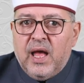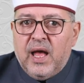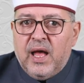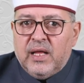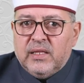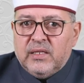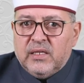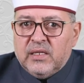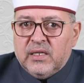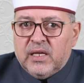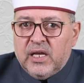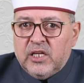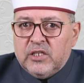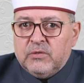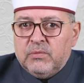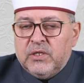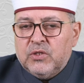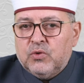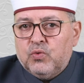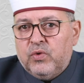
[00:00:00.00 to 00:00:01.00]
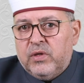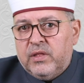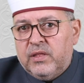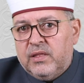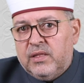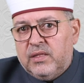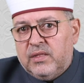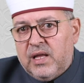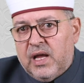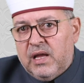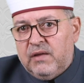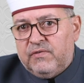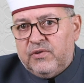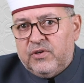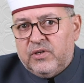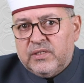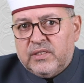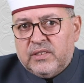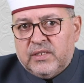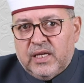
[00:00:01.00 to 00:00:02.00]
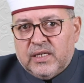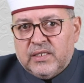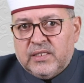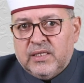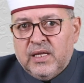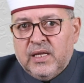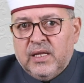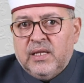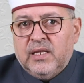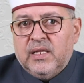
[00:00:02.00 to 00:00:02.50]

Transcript: and engagement with diverse texts.